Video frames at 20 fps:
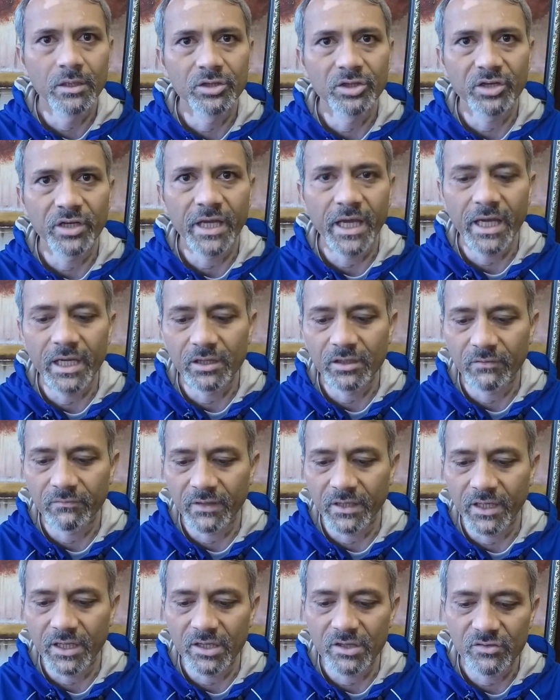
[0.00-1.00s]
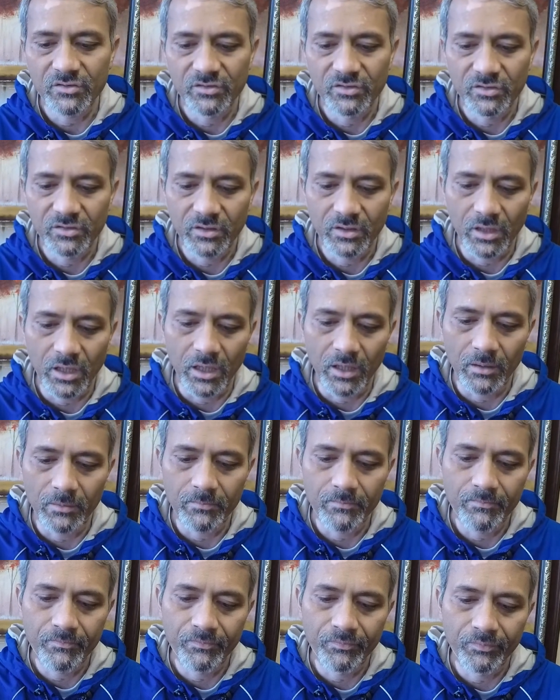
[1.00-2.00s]
3 8 of an inch
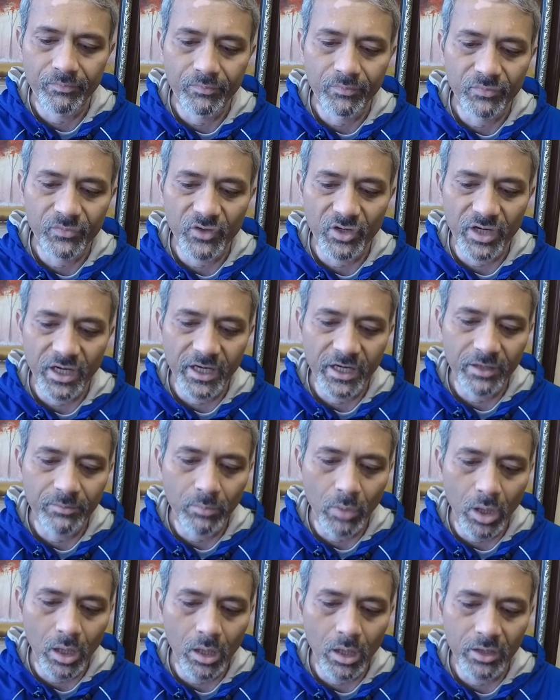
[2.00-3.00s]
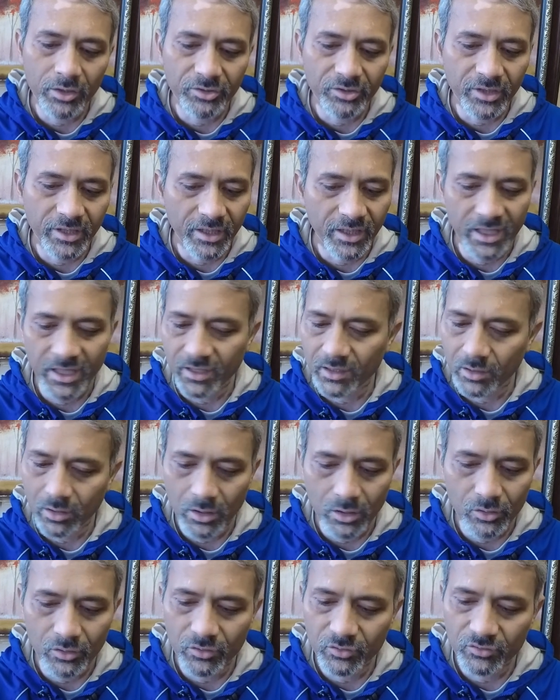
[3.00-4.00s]
um, threaded bar. You can get it
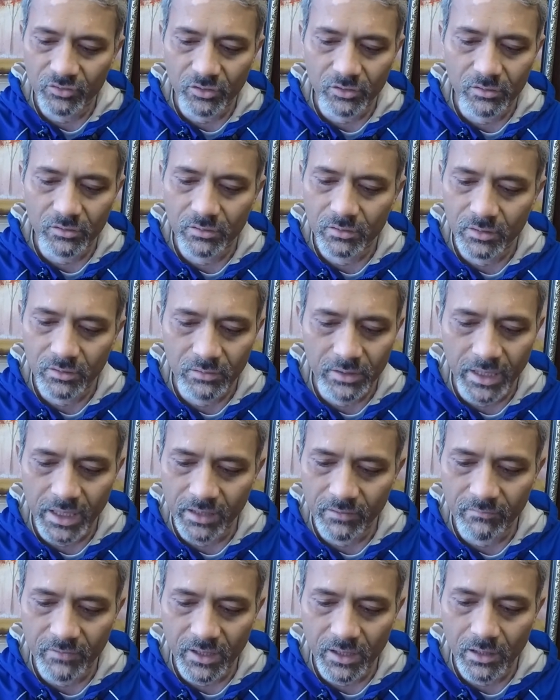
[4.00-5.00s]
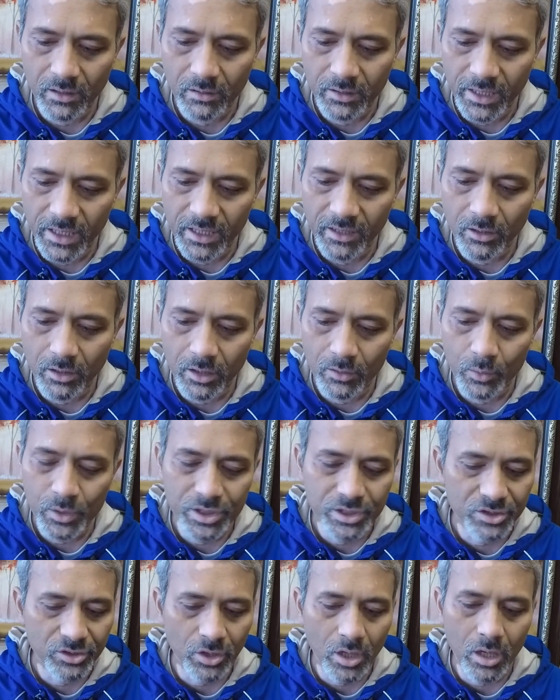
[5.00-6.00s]
Lowe's or anywhere, any
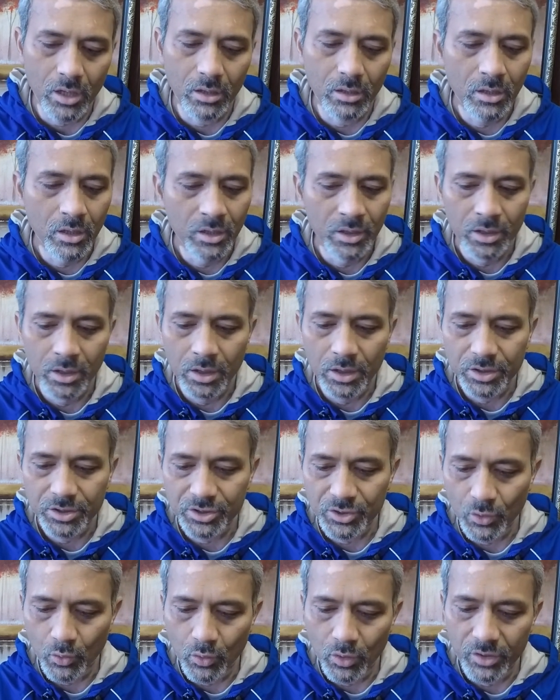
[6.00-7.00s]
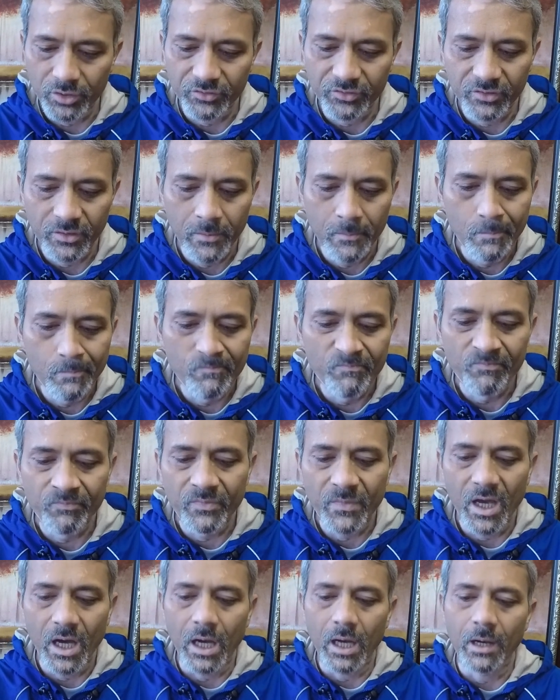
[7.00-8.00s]
hardware shop stores.
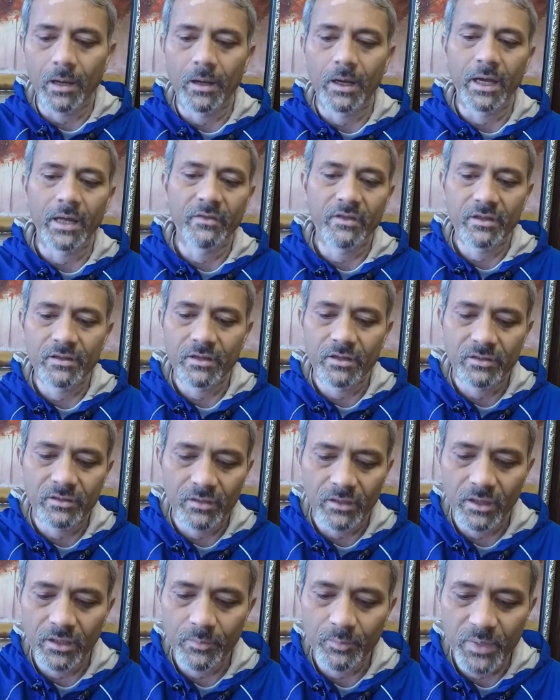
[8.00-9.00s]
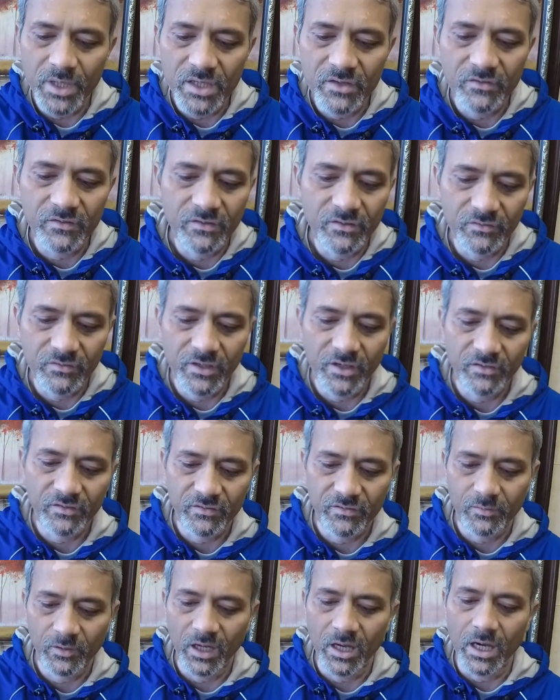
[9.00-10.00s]
Uh, and then the third piece is
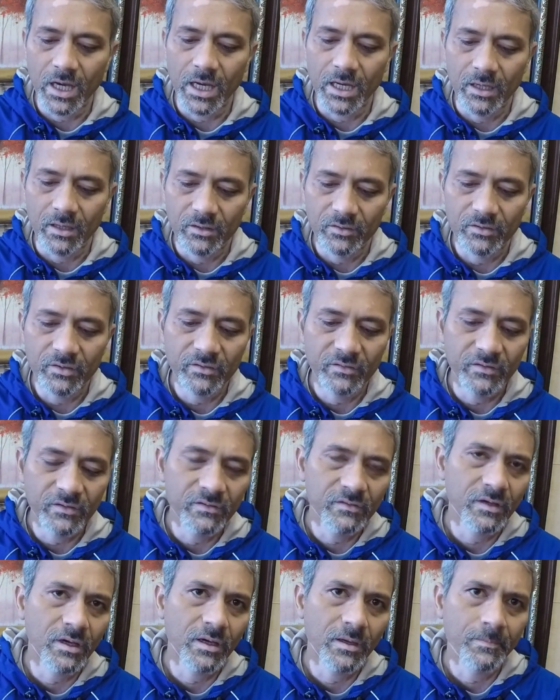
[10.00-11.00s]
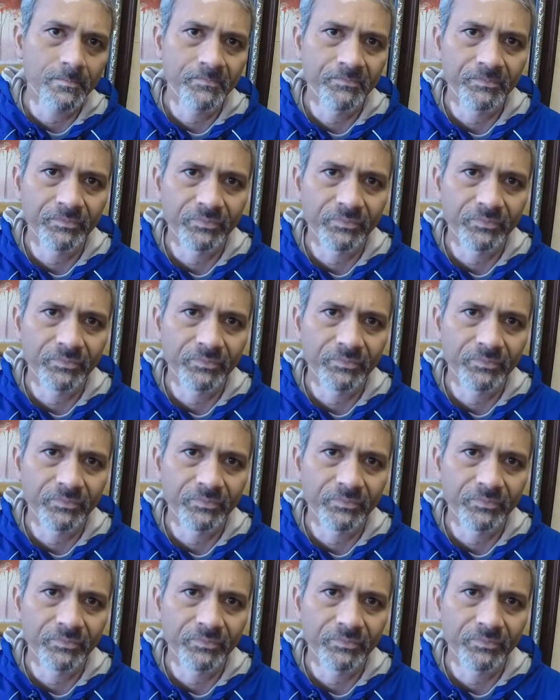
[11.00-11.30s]
this guy. This is a